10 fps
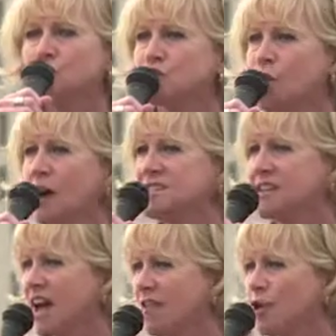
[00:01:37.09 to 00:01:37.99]
to join
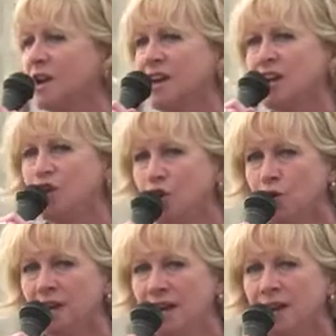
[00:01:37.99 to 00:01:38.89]
together in a
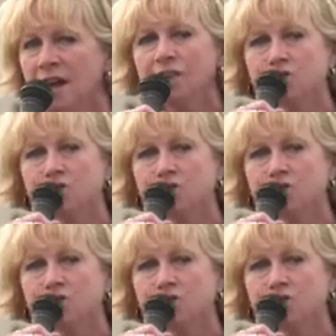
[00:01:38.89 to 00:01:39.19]
union,